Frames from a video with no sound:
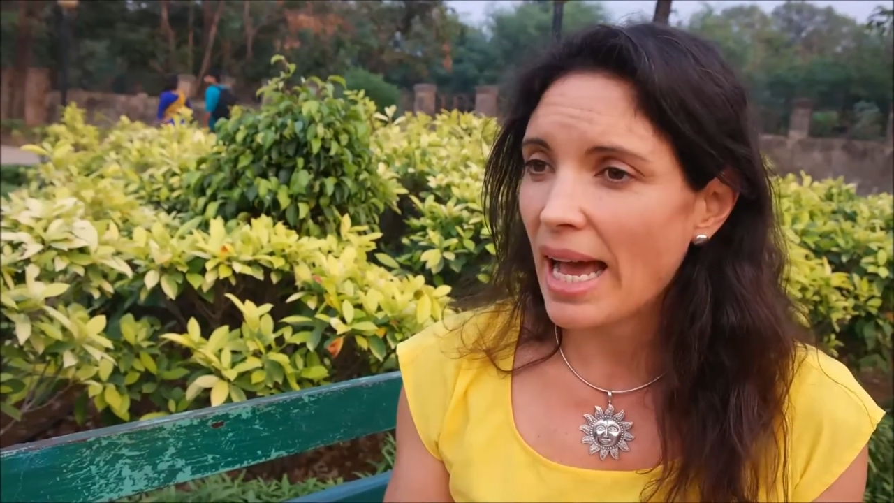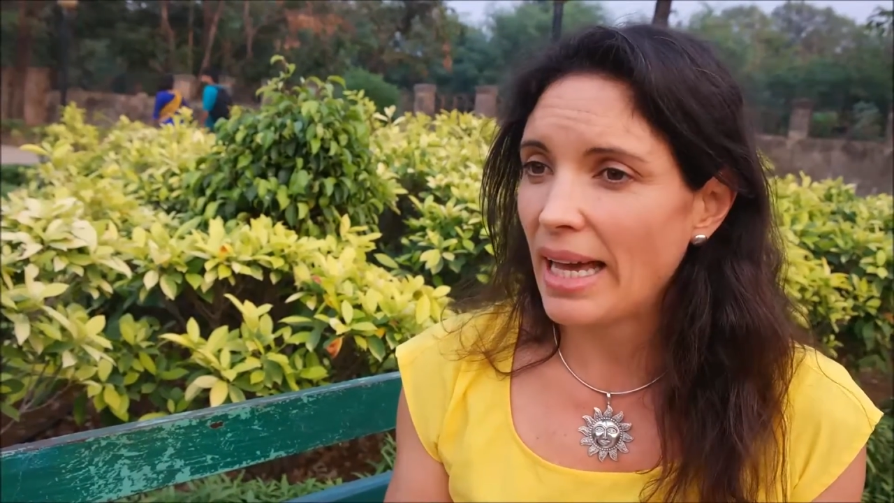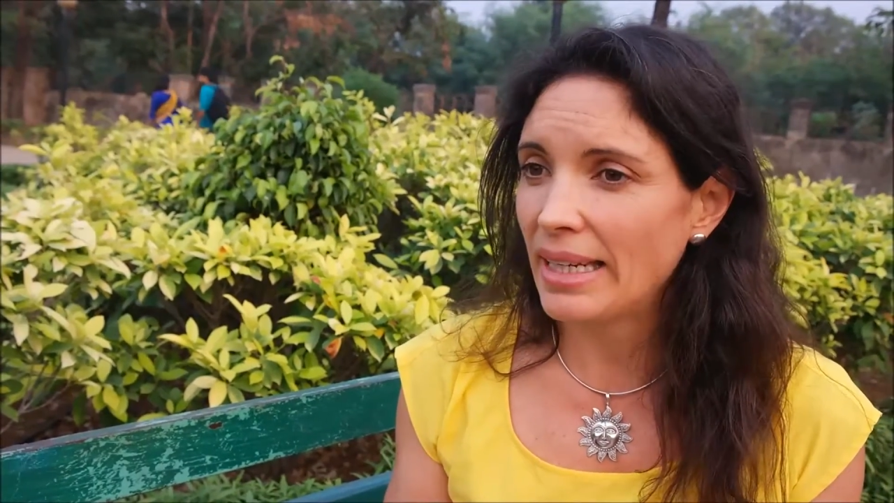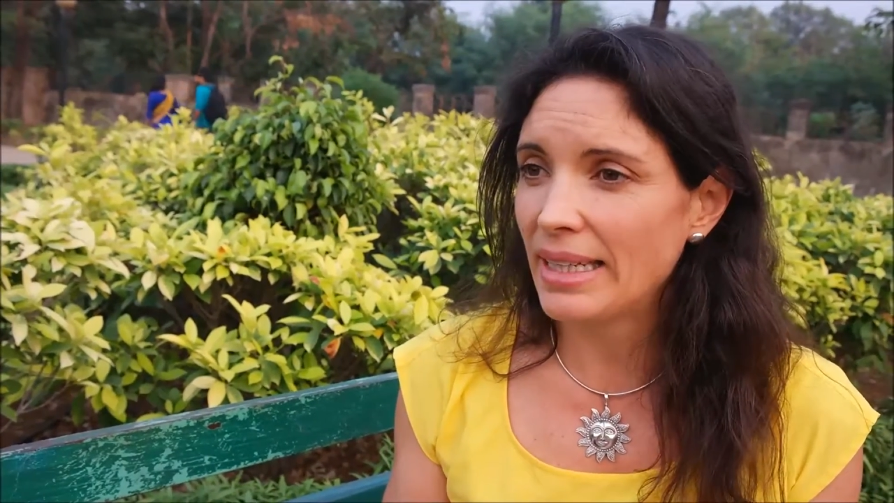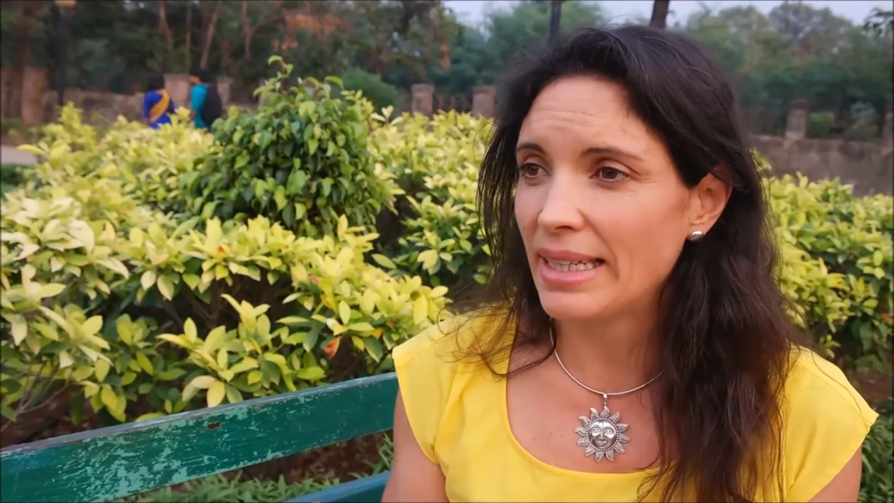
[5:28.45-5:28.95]

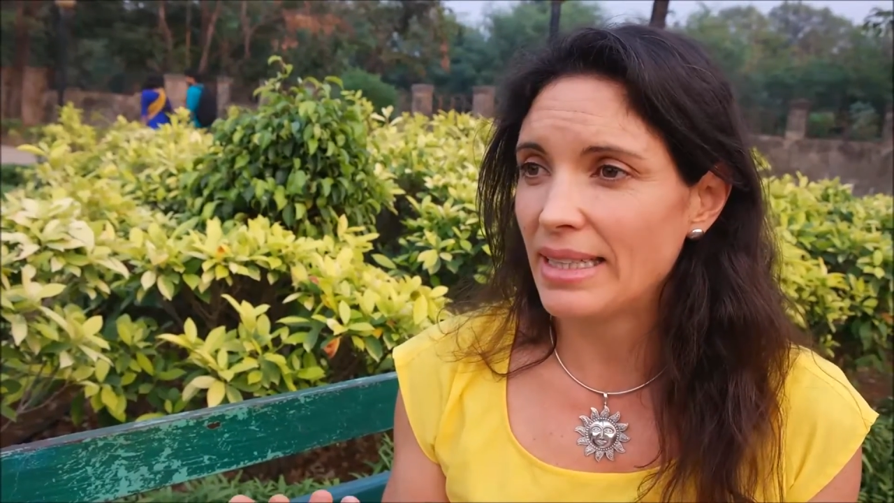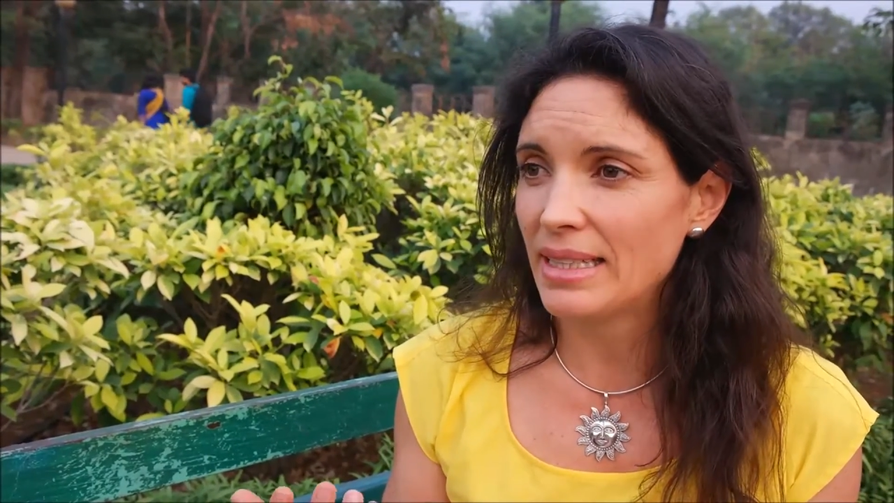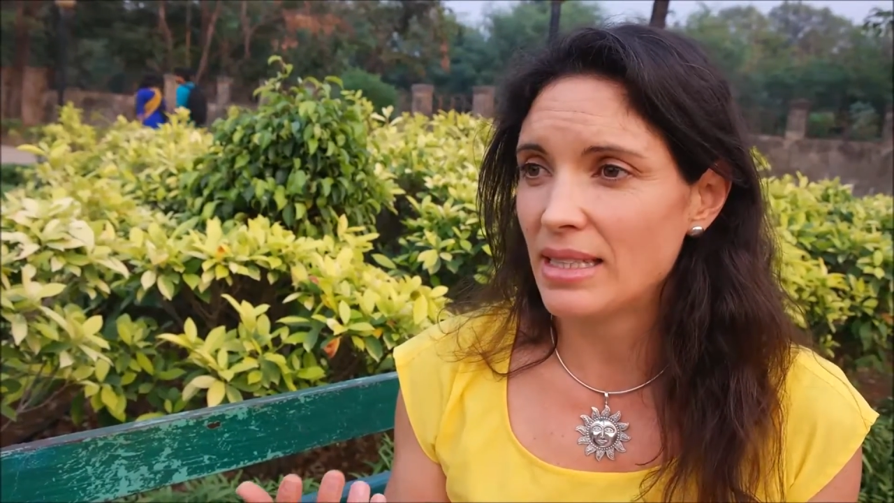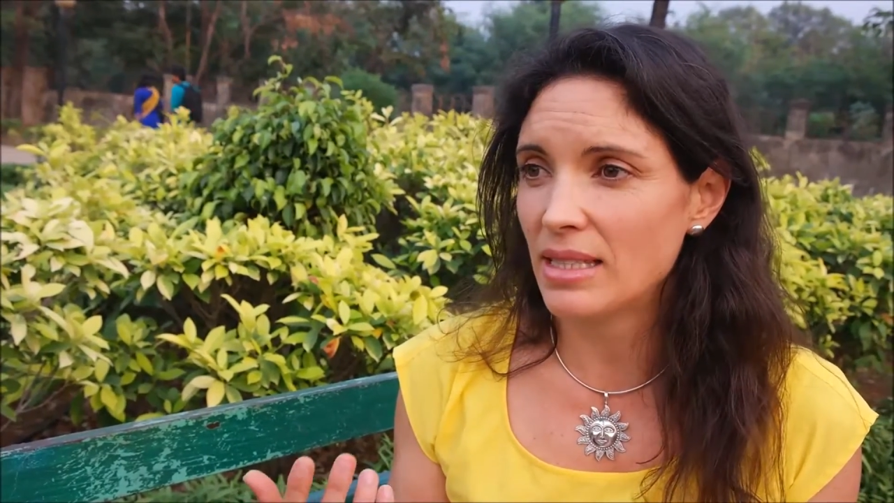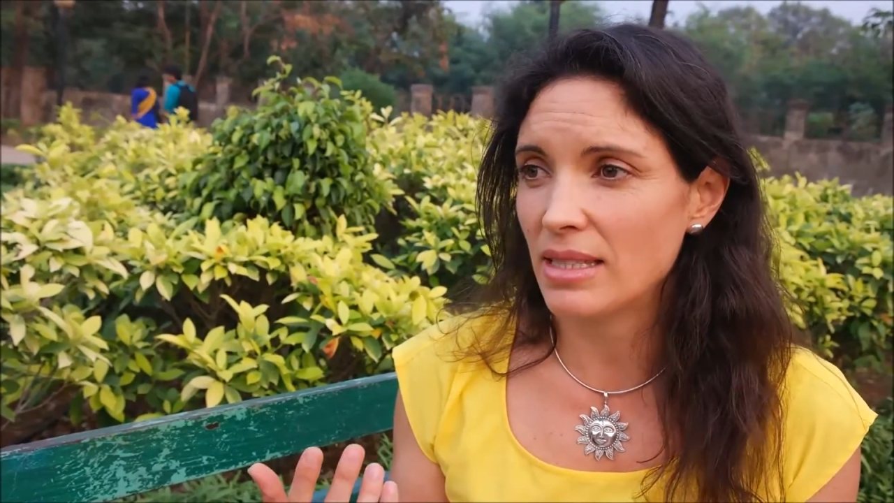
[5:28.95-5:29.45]
and
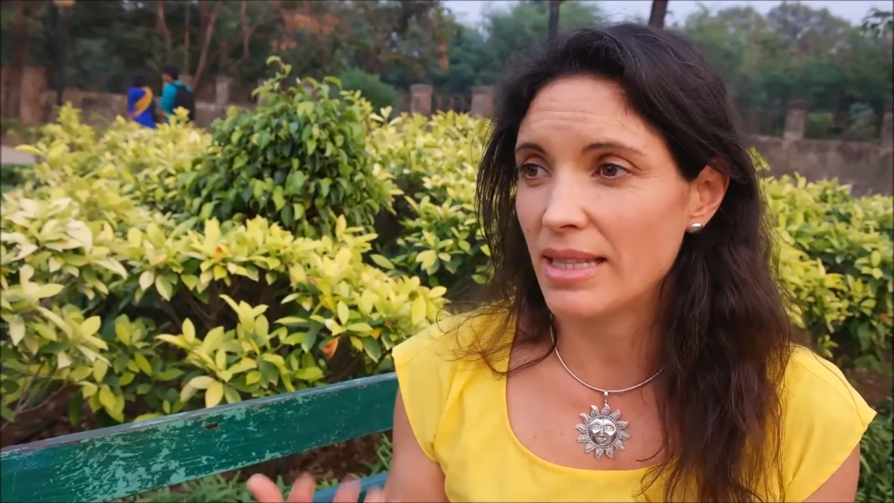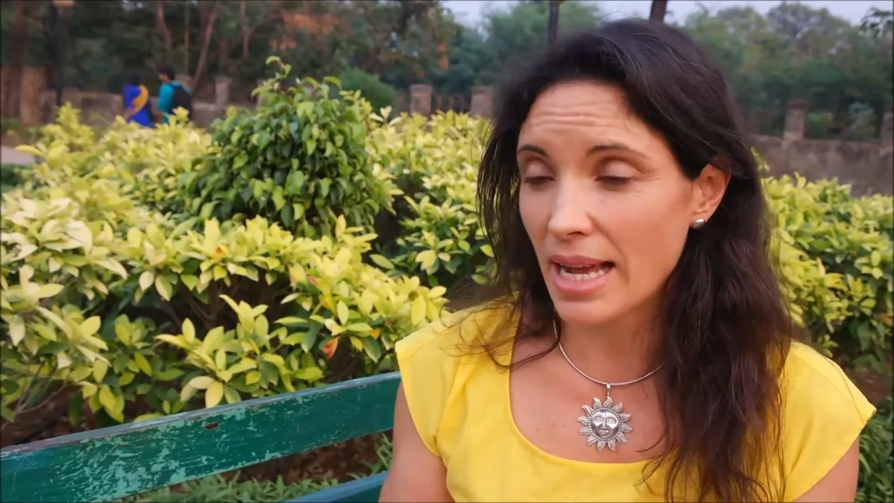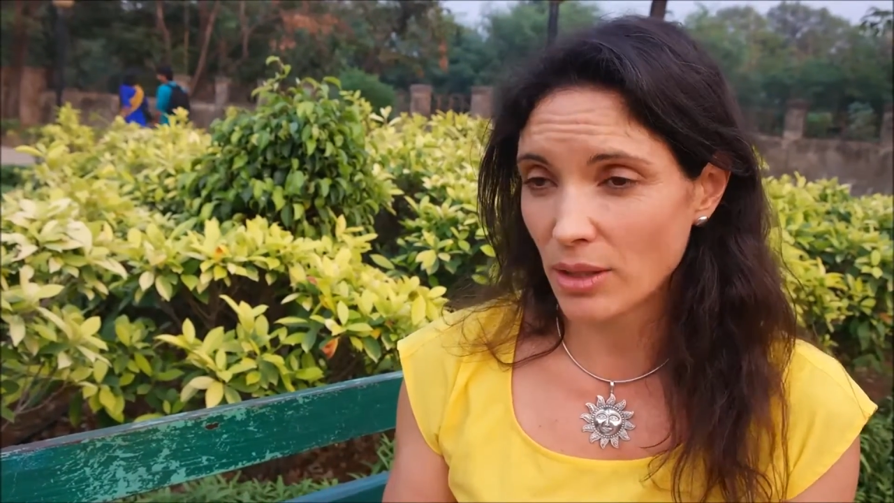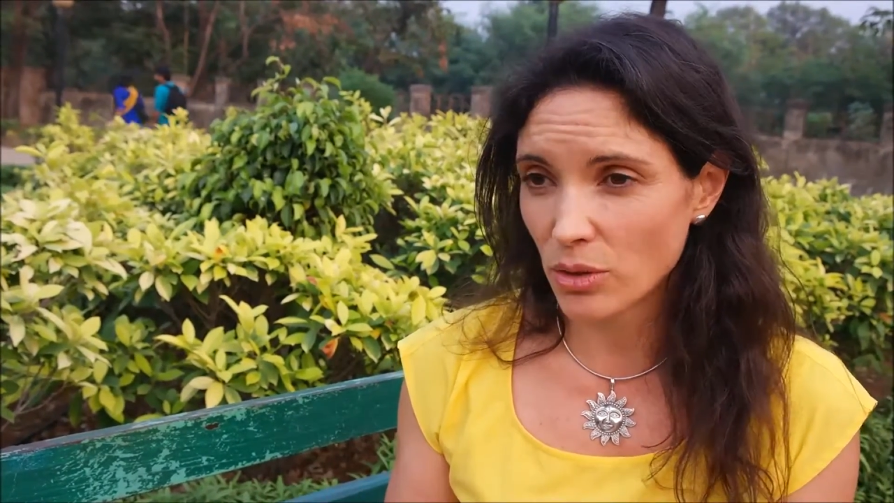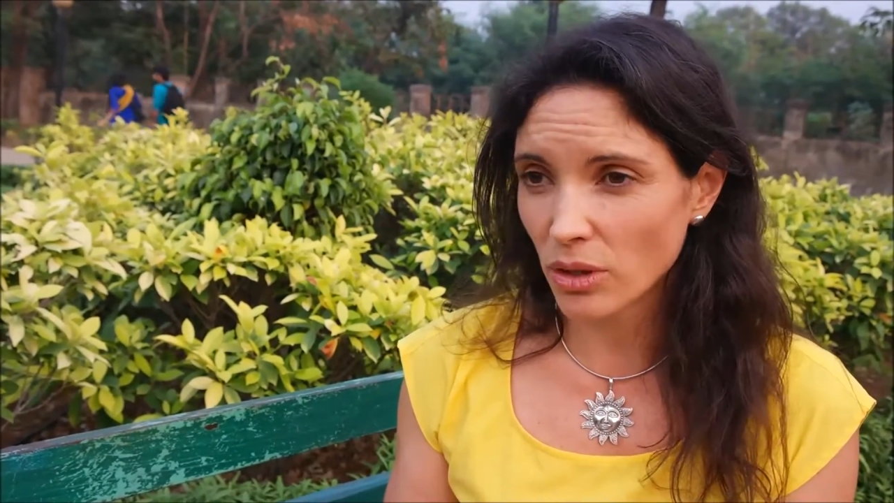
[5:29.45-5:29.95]
it's
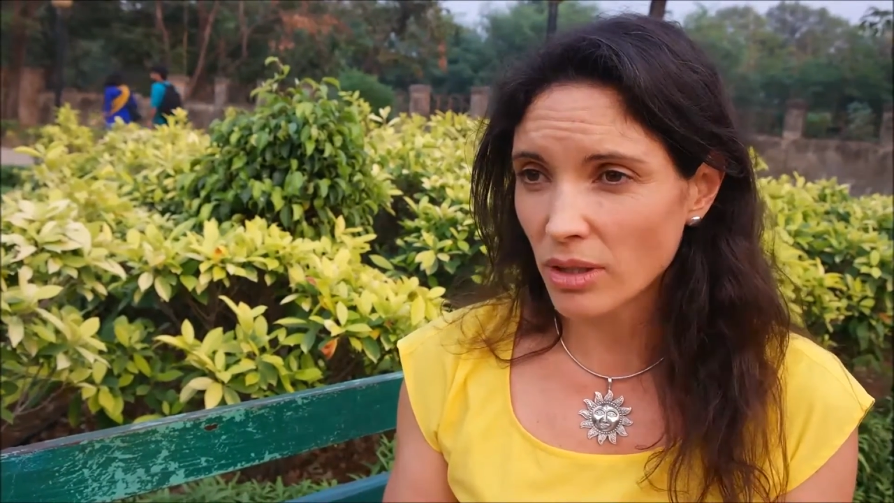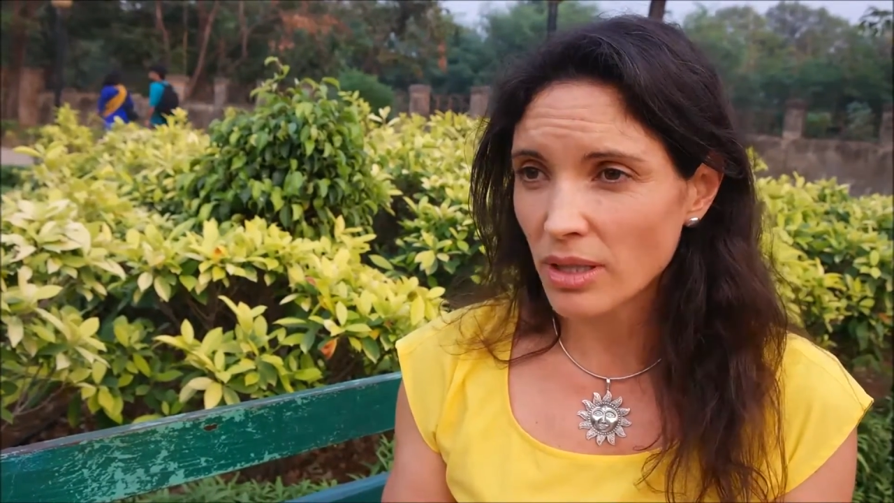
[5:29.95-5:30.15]
natural,